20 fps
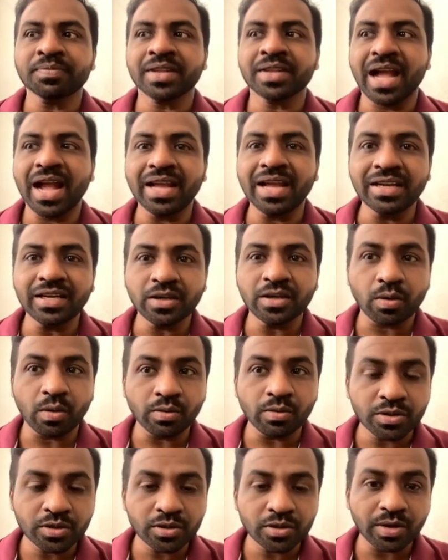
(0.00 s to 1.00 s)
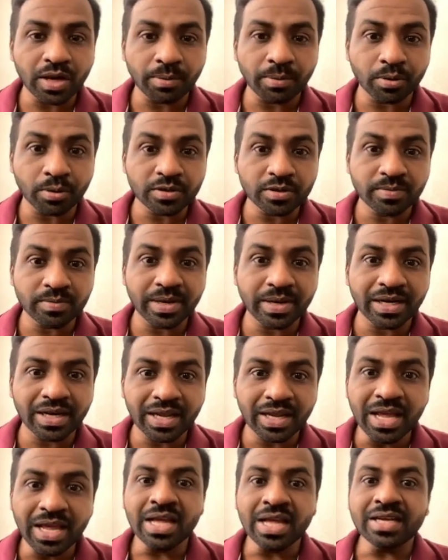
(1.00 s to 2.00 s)
and it constitutes
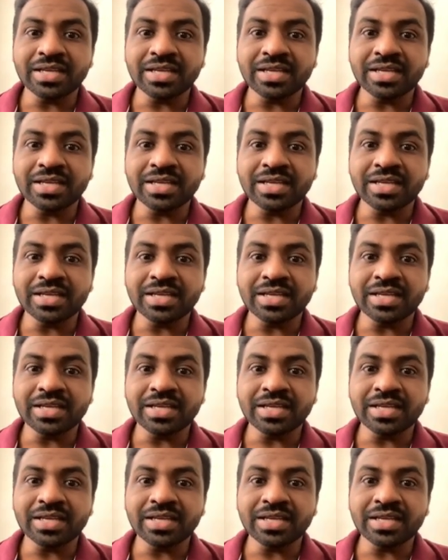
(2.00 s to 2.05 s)
approximately